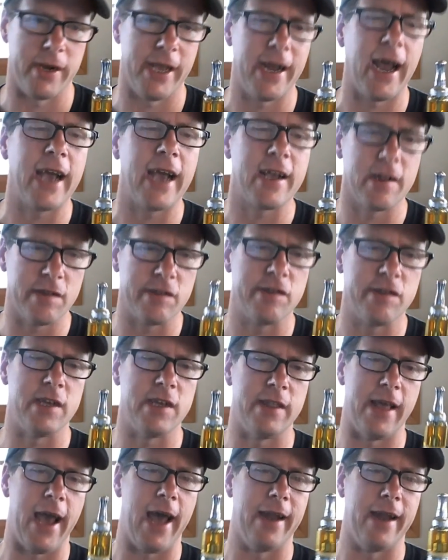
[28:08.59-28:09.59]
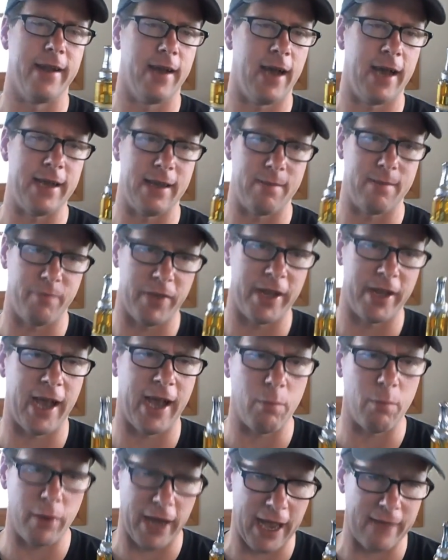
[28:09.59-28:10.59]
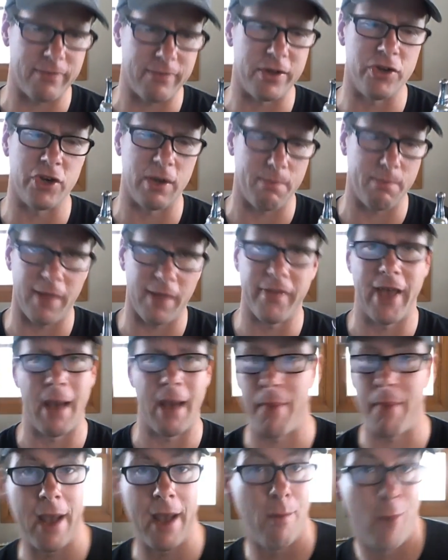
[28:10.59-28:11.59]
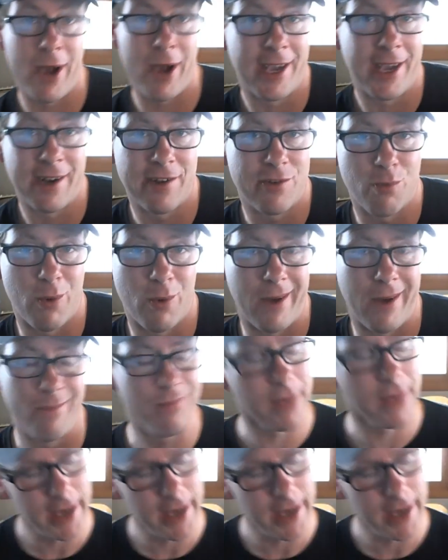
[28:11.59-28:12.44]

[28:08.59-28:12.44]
And I can see that. I And I would have to jump on that bandwagon as well.